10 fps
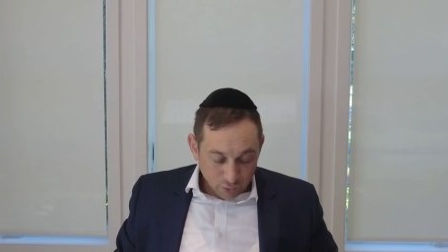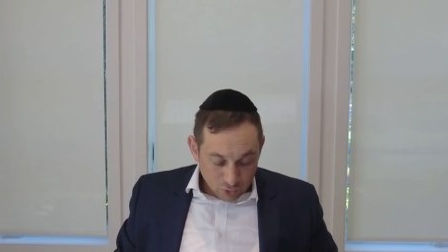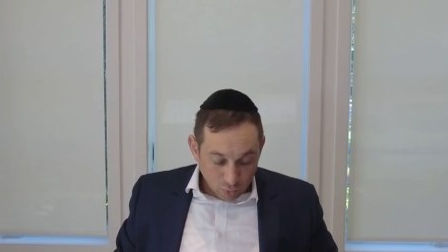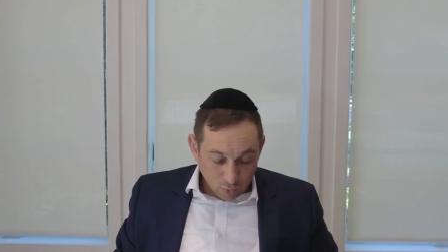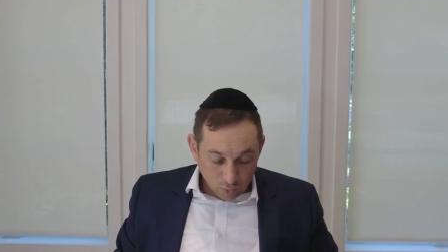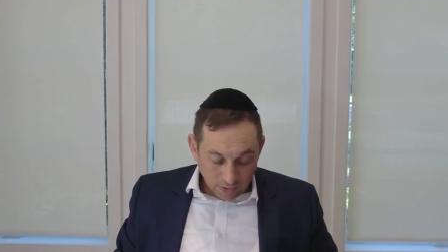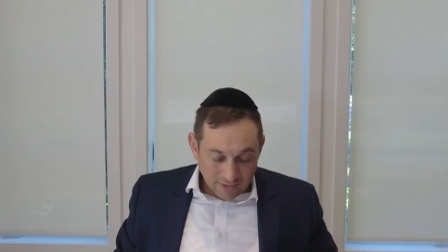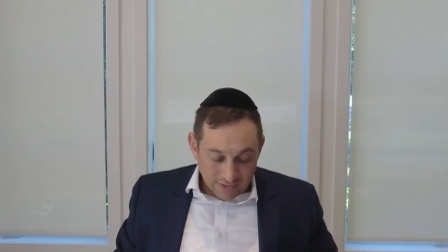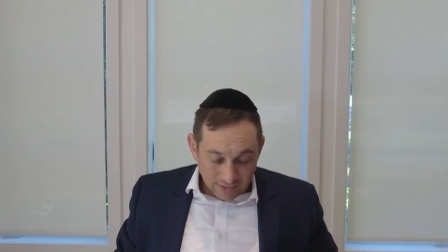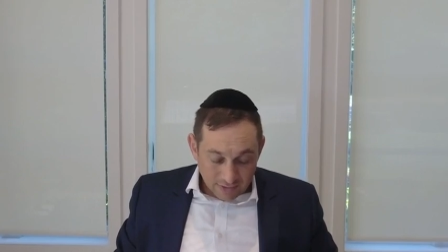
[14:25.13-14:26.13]
So it
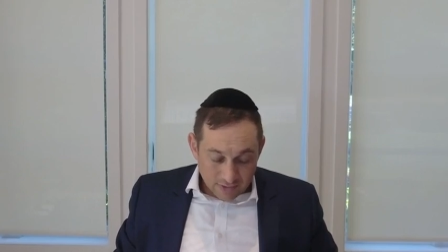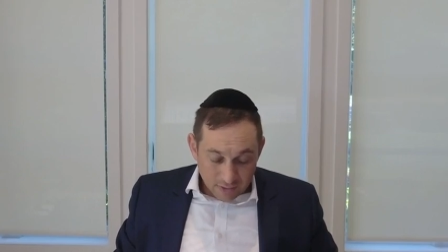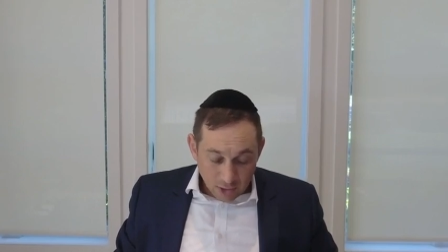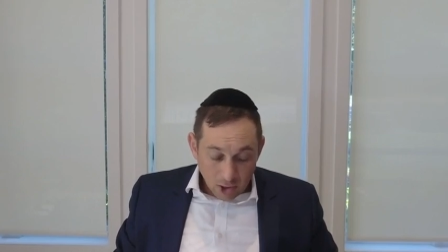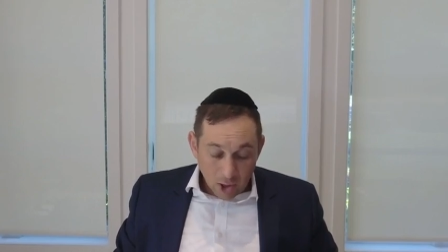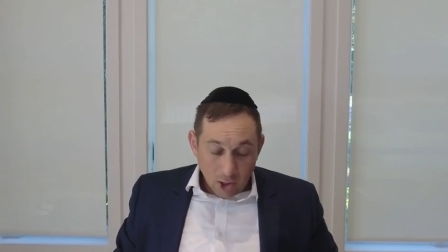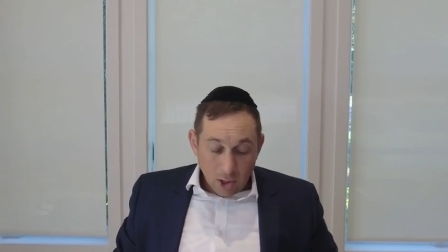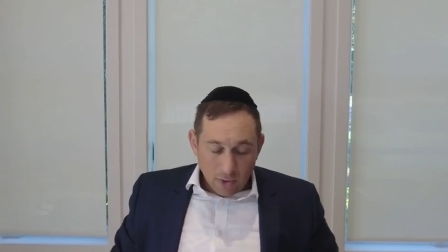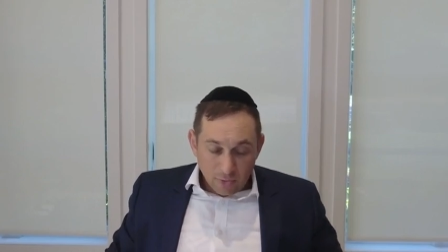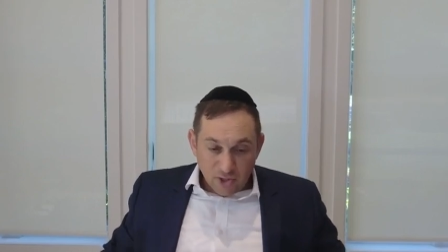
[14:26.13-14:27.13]
says like this.
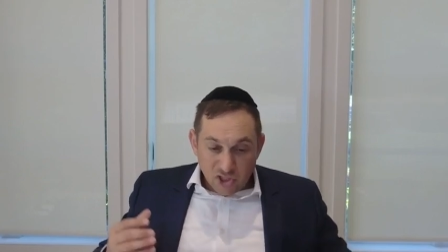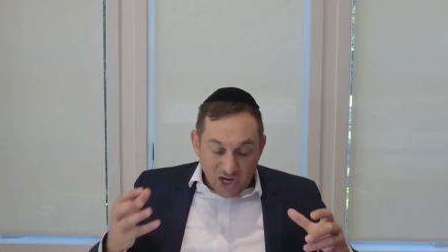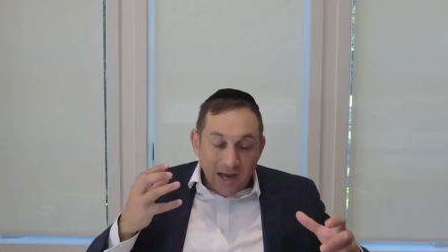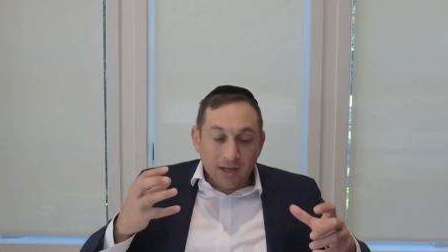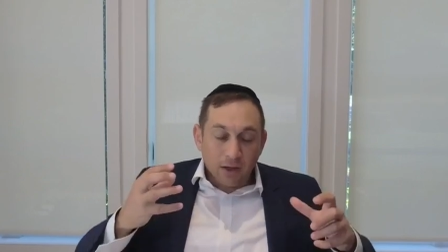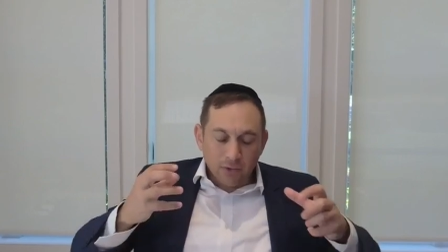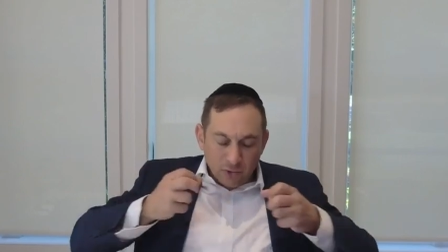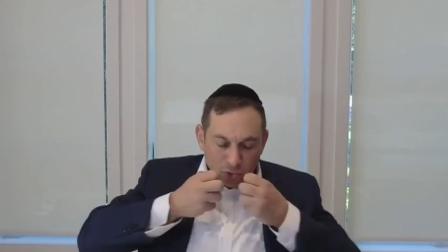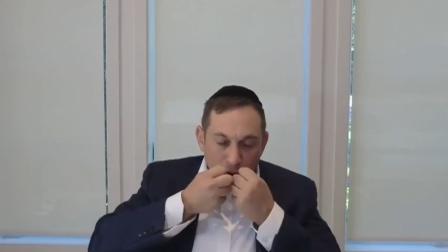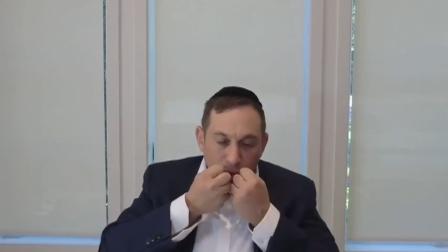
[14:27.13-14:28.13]
The shekel,
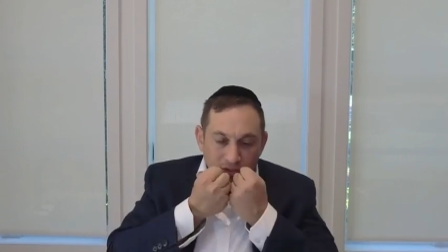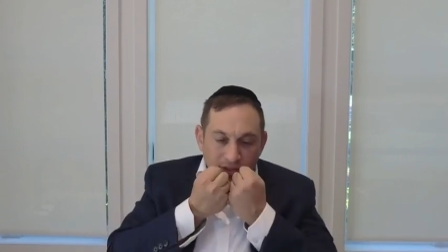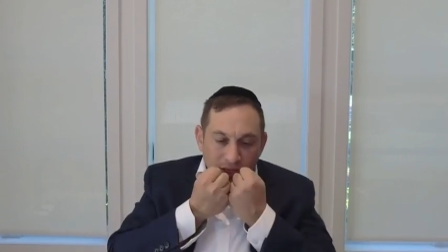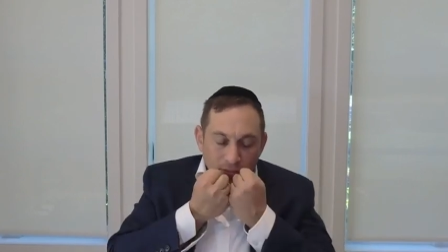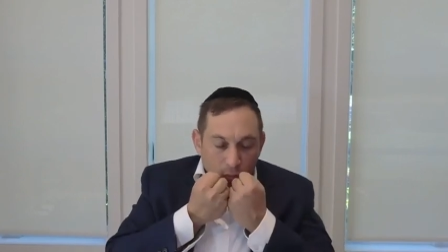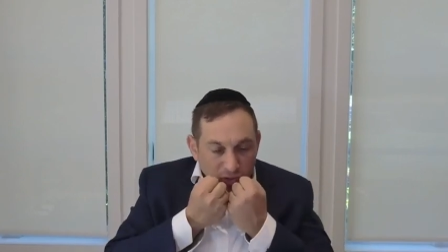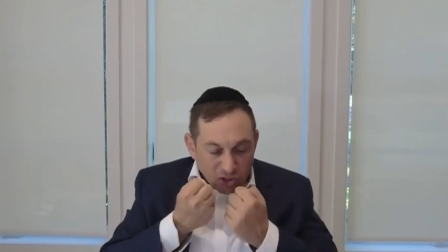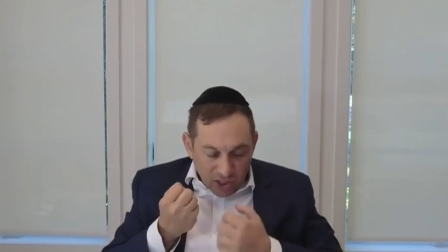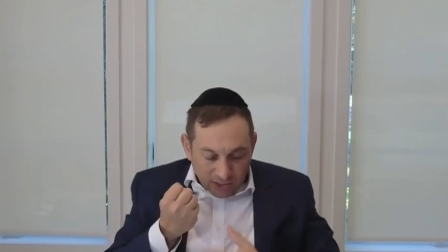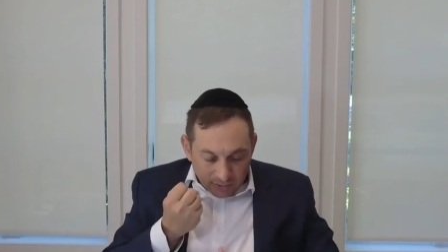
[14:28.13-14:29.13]
the Torah wants to tell me what the
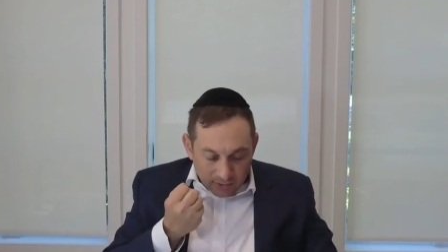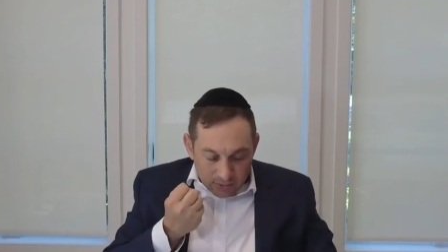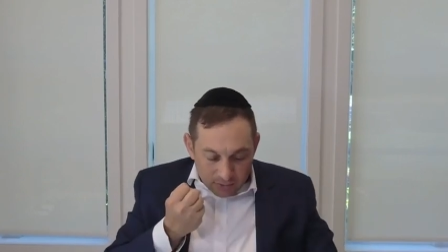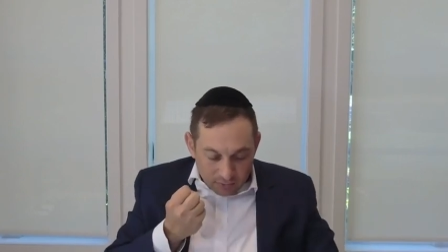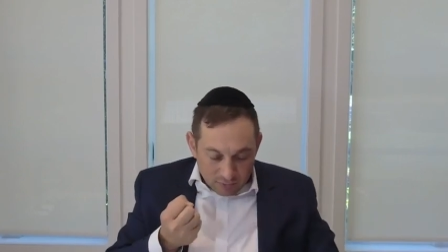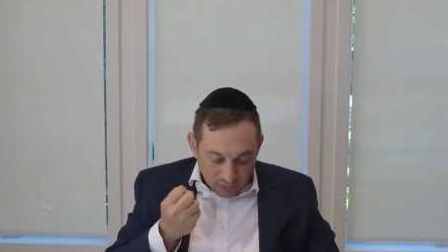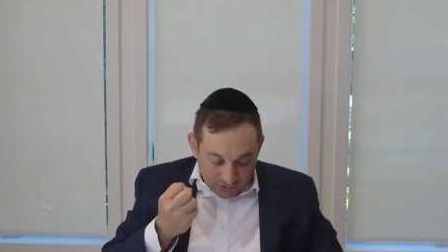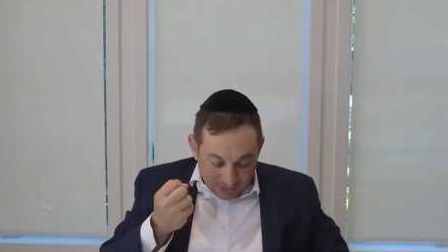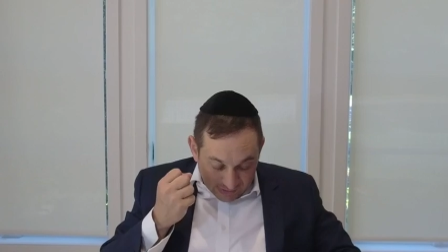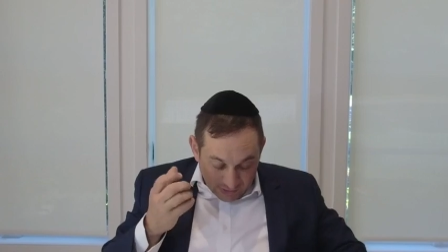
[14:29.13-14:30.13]
shekel is. So you
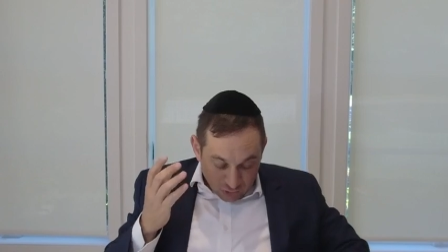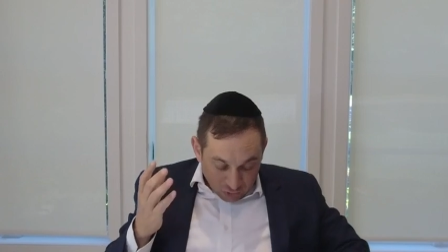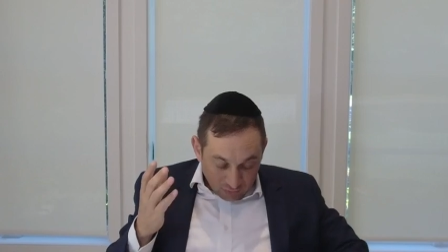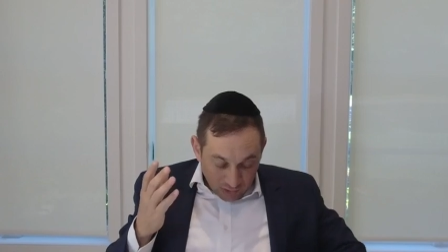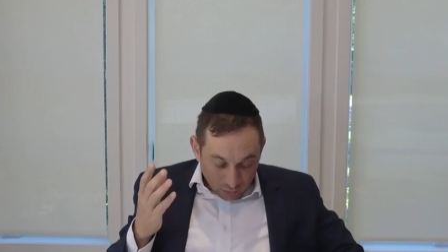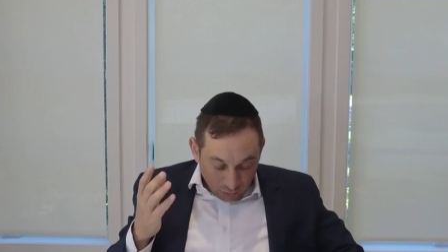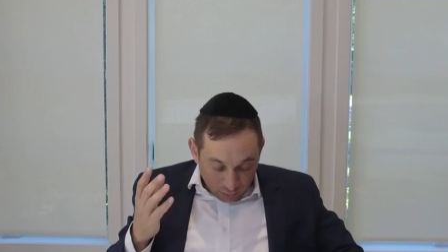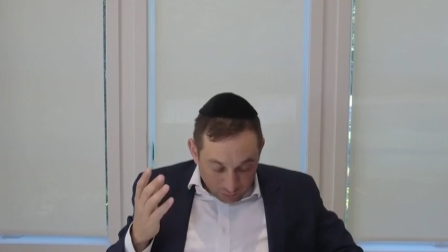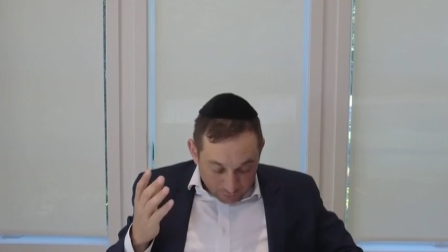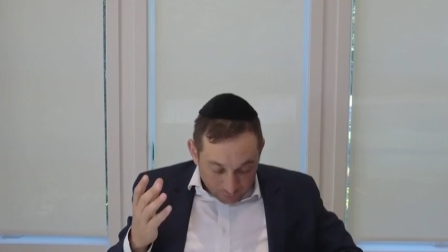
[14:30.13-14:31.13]
see, it's esrim gero.